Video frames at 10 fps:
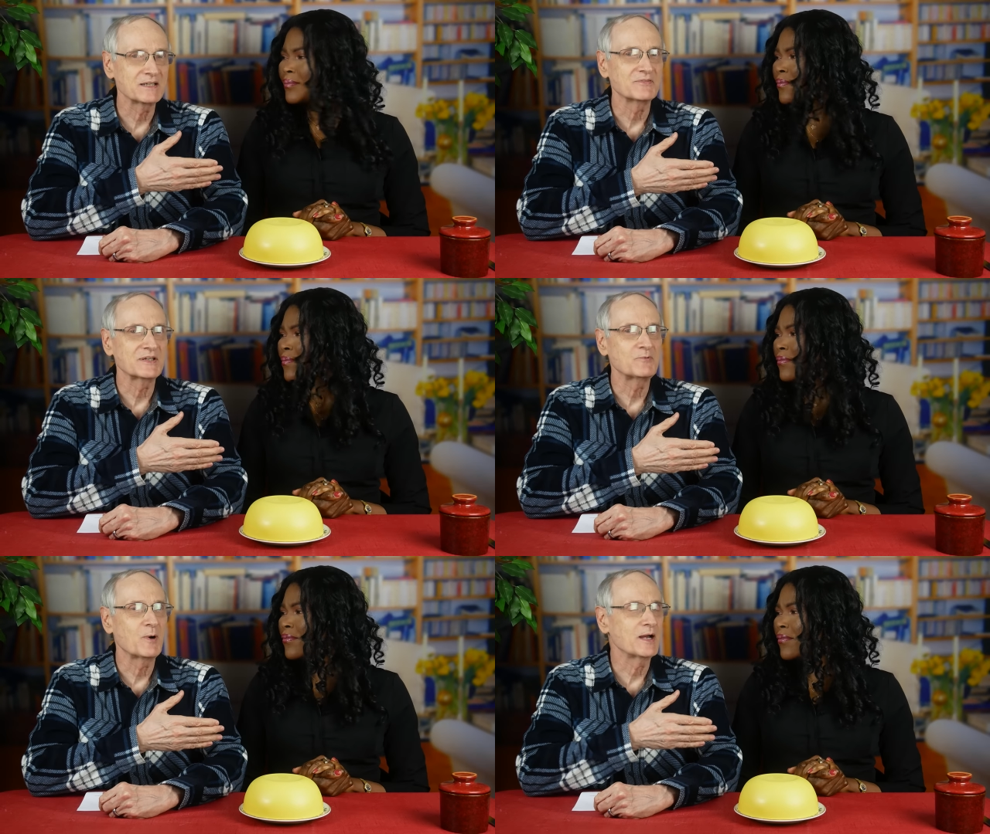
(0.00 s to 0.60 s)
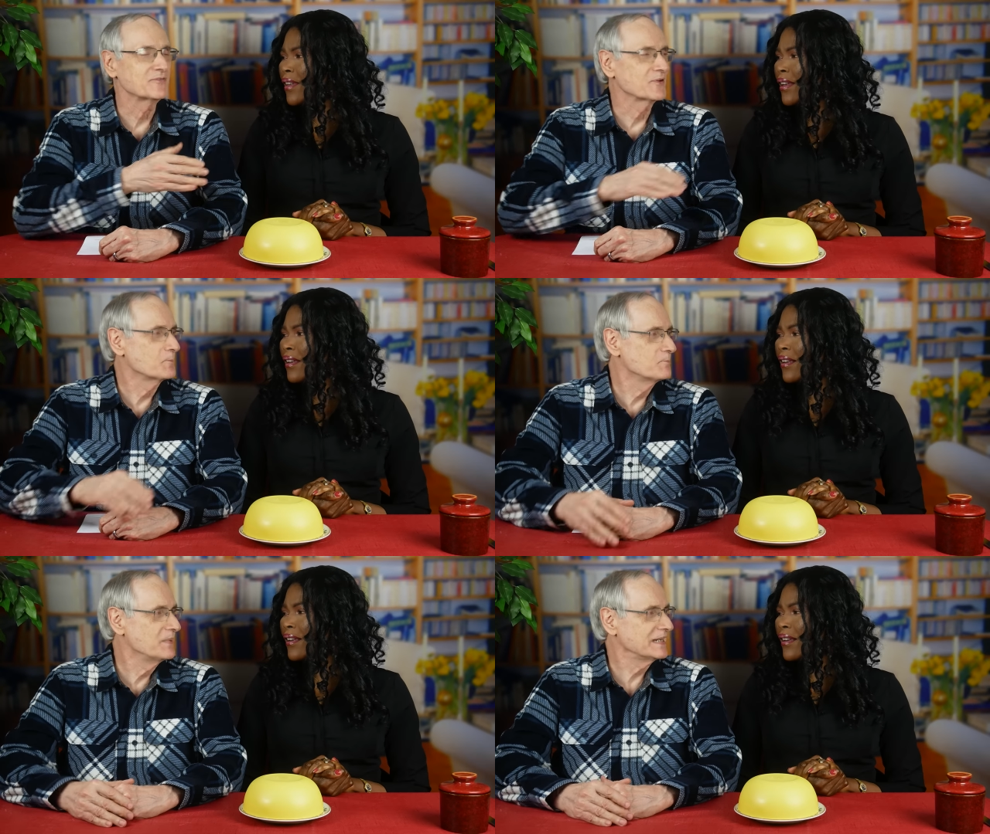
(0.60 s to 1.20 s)
Speaker 1: lovely wife,
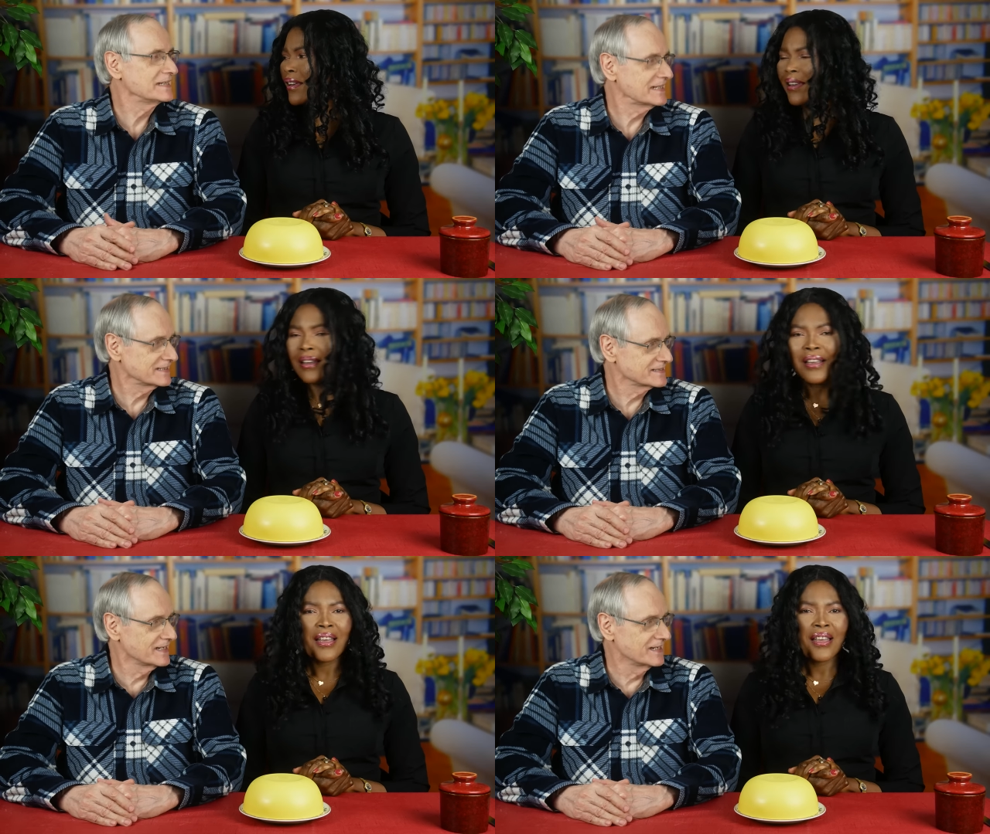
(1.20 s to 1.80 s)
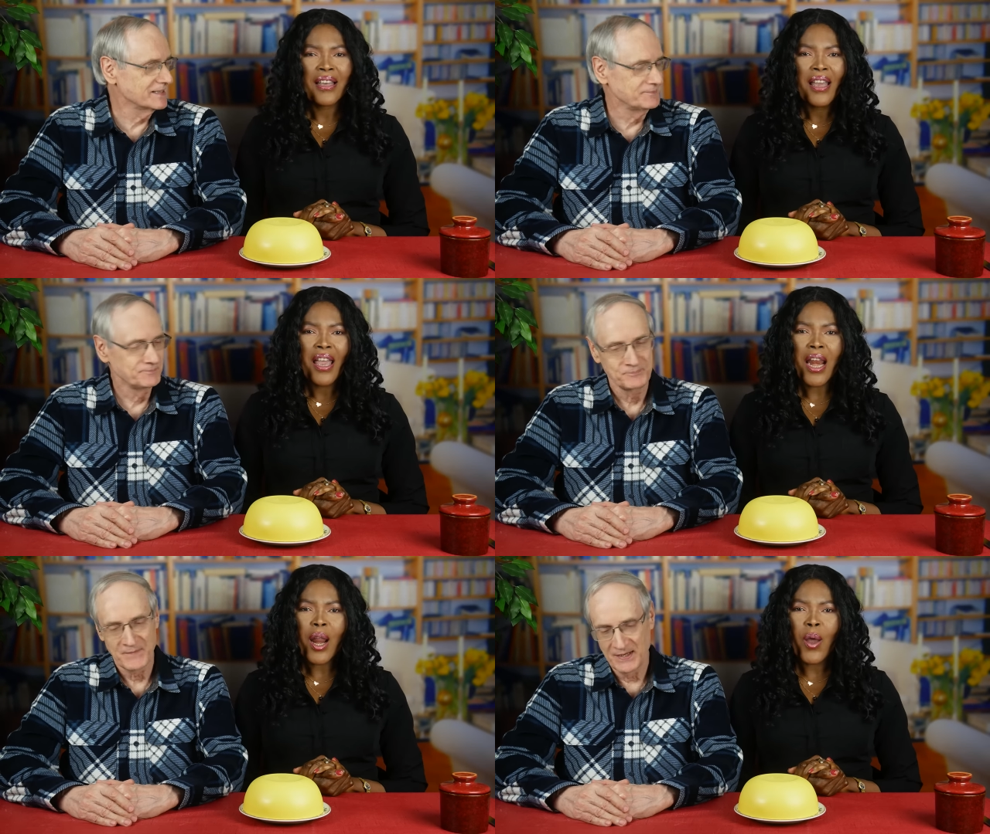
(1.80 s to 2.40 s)
Benedicta.
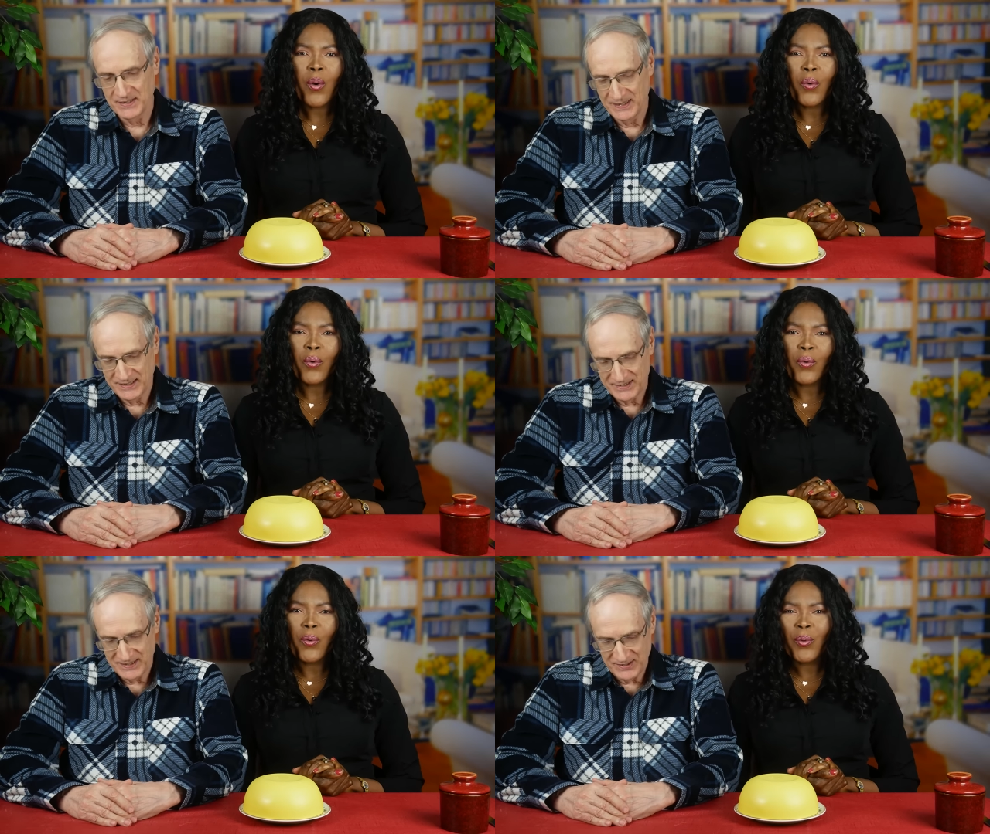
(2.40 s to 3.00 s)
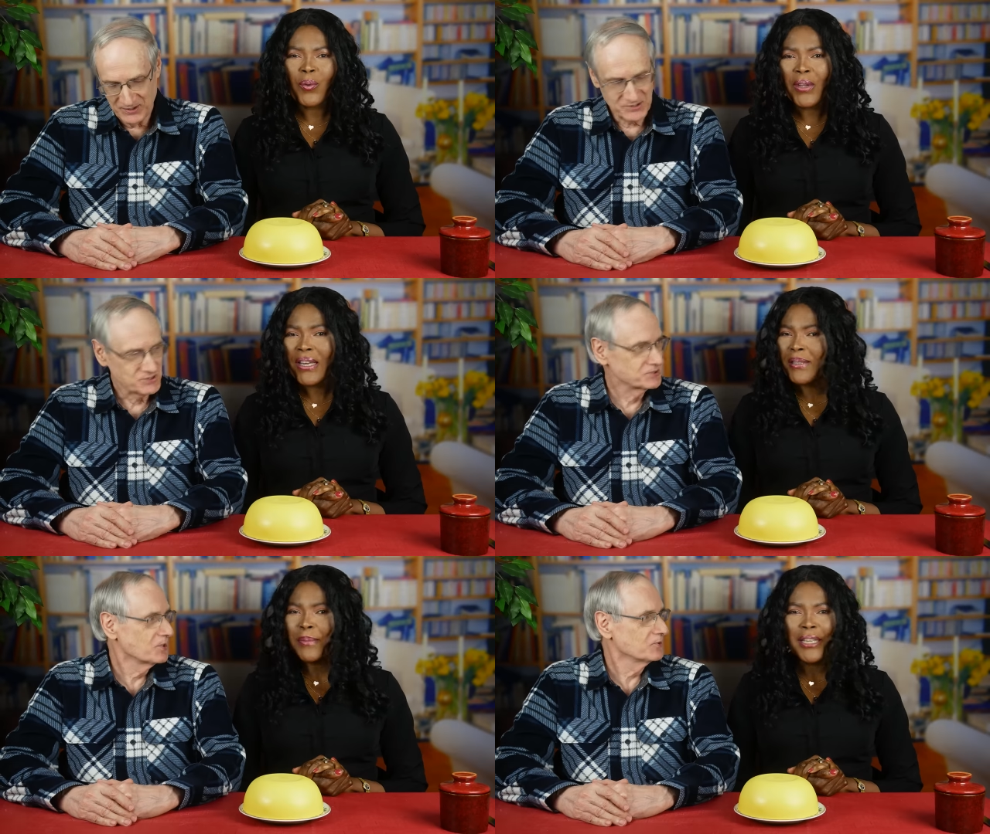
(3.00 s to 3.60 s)
Hello.
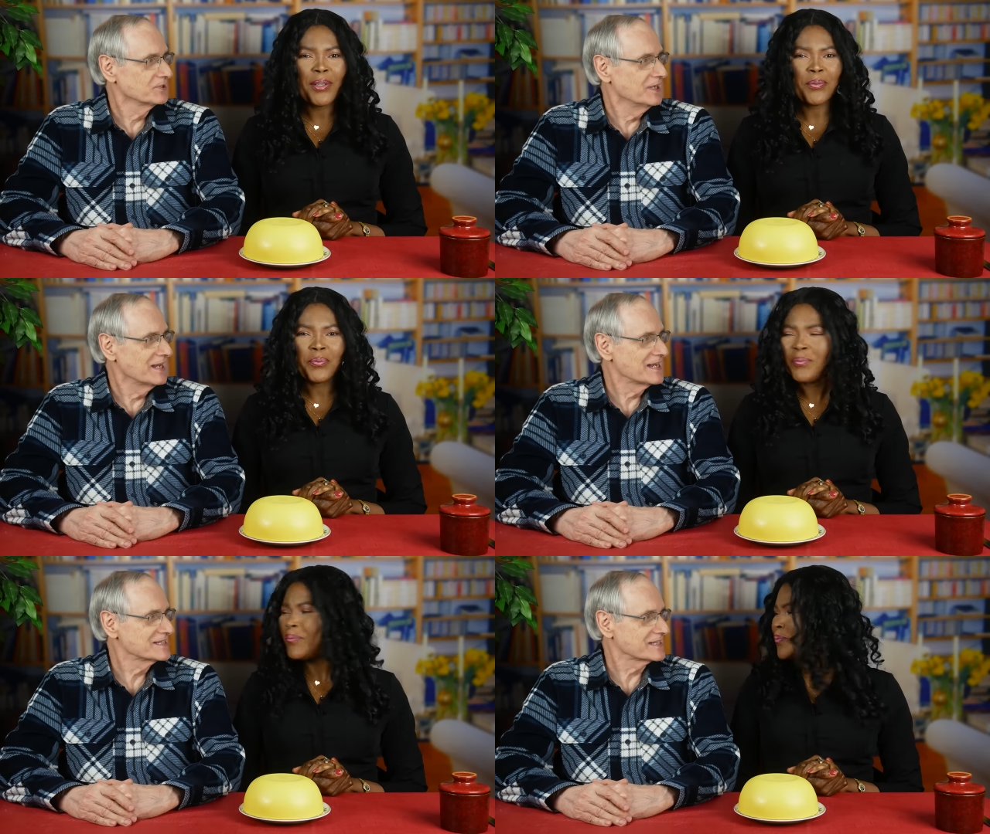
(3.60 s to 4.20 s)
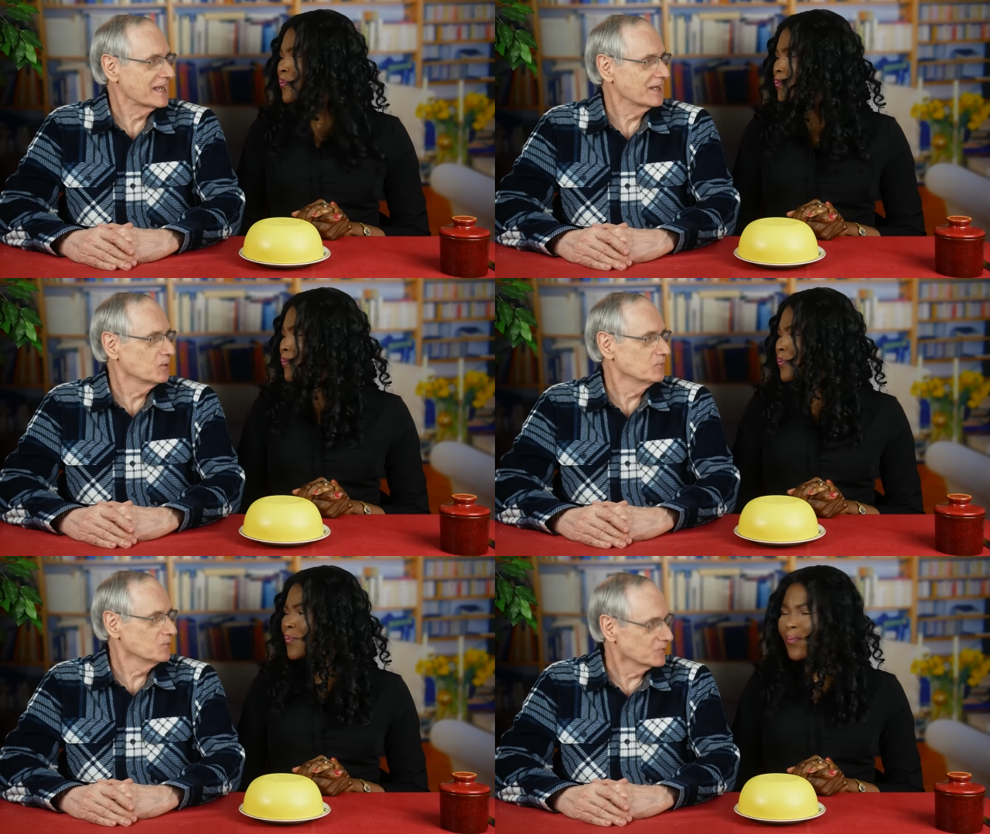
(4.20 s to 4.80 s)
Also known me. as
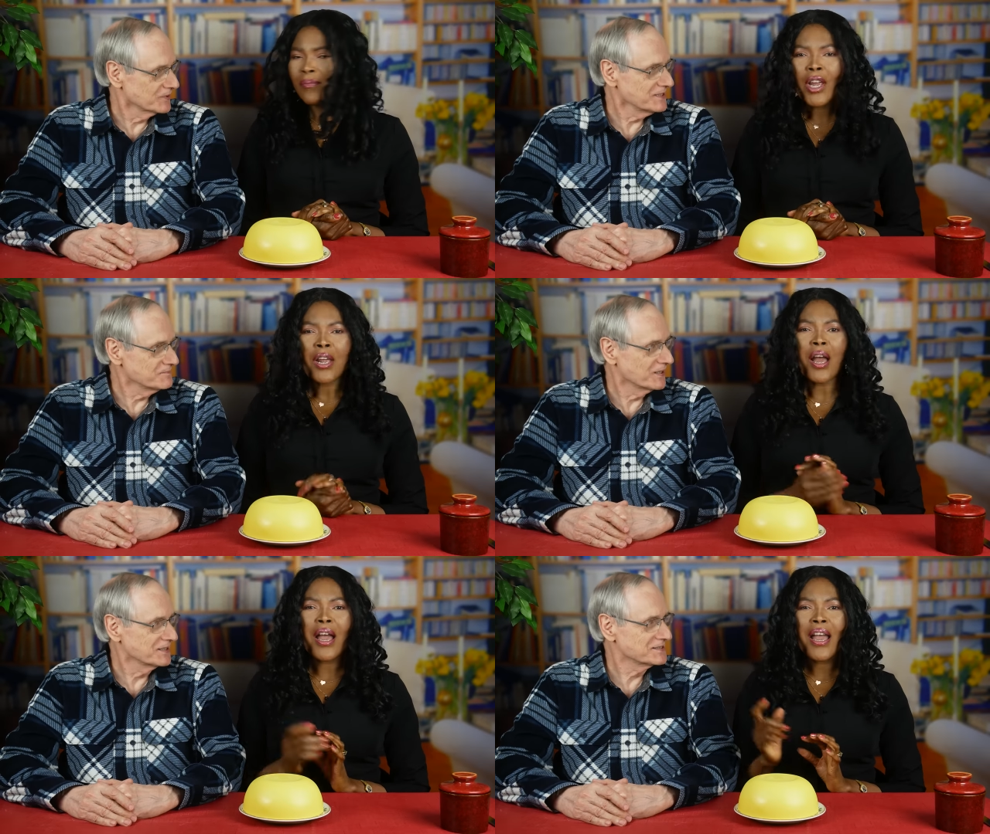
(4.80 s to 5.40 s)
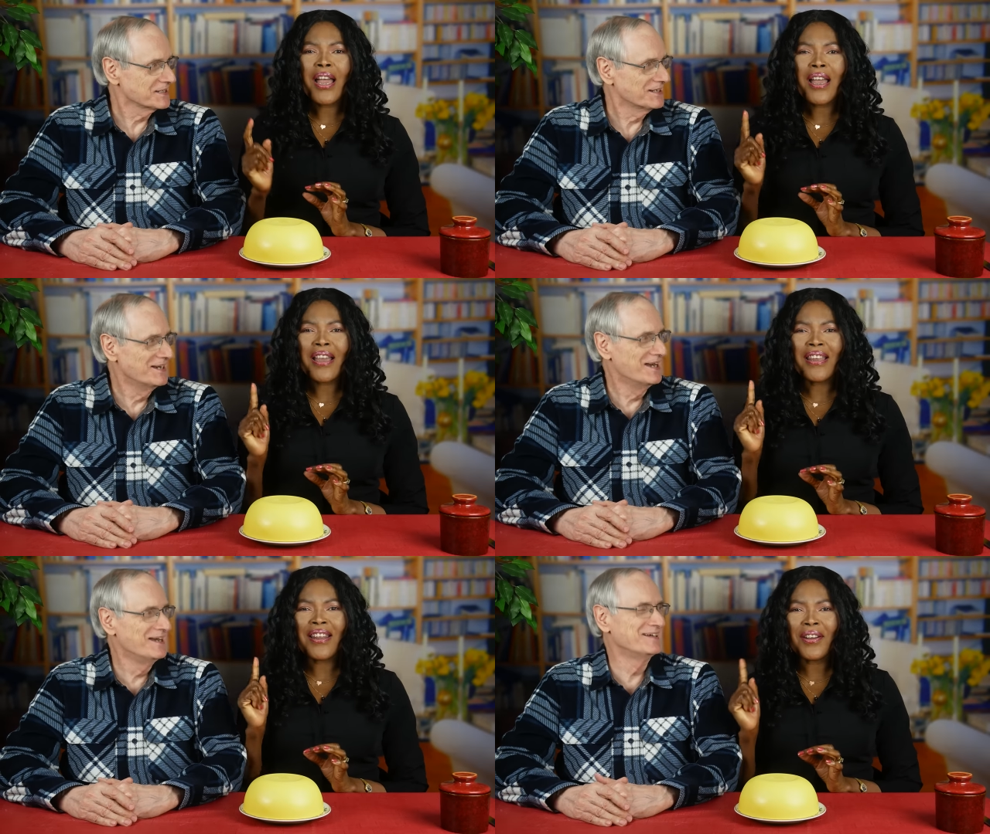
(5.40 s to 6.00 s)
Buri, but.
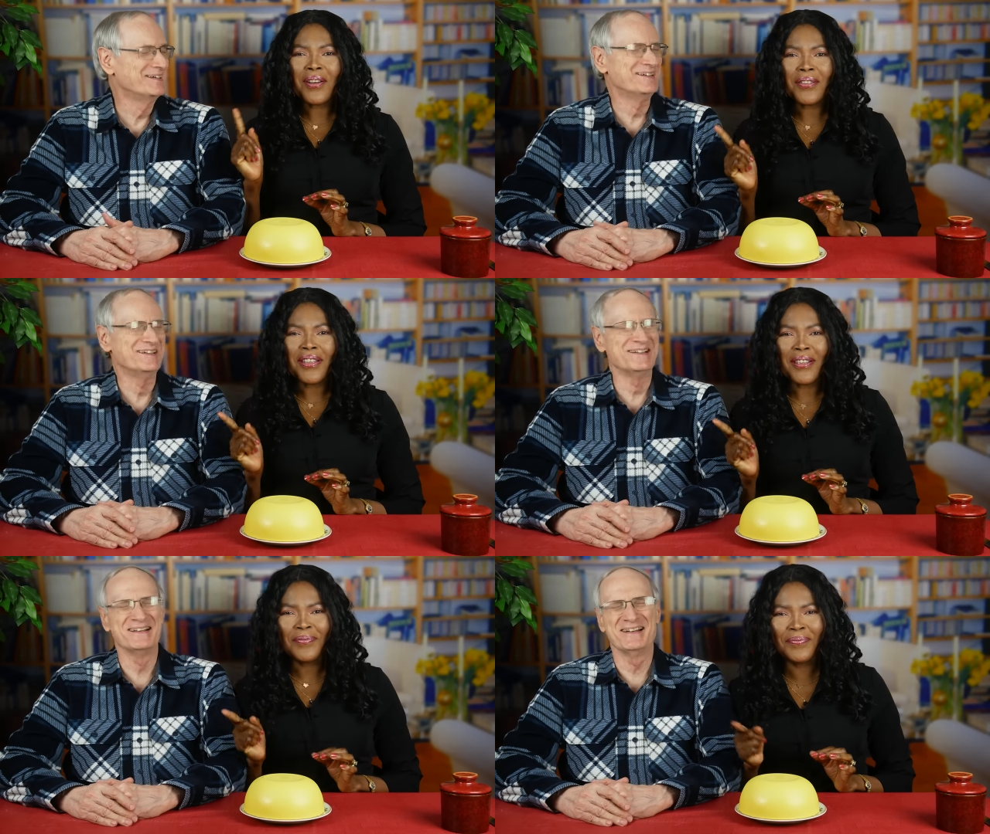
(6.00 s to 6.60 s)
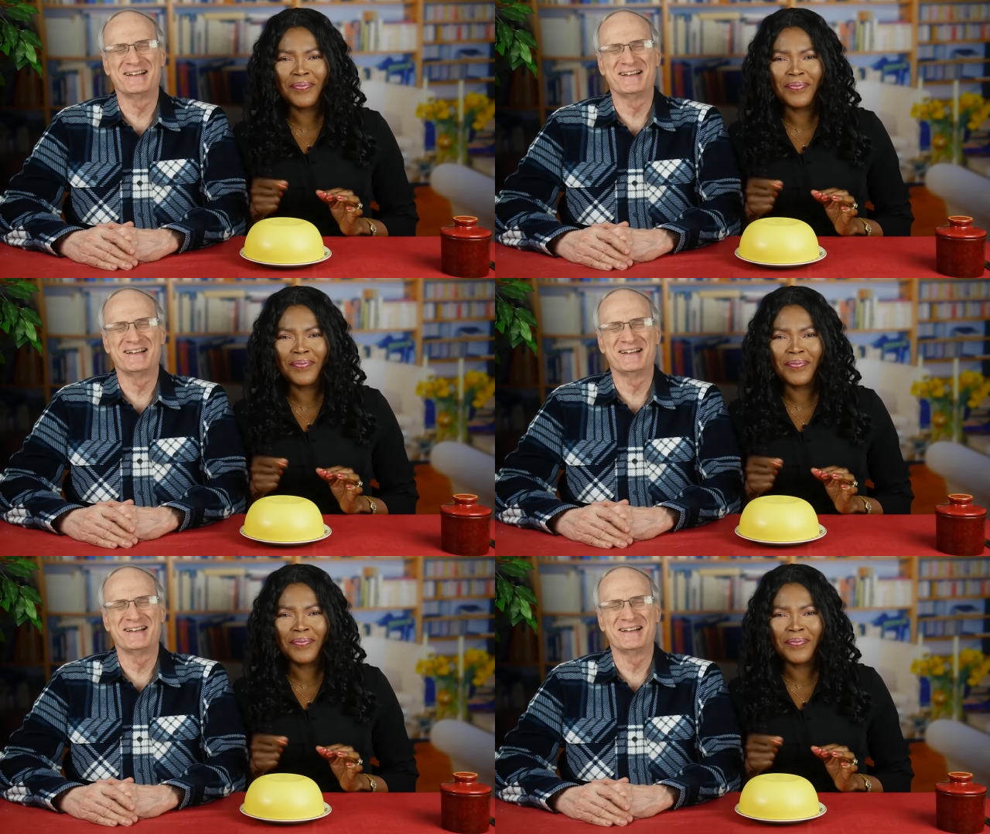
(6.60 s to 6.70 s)
Ah,
Speaker 2: uh, don't go there.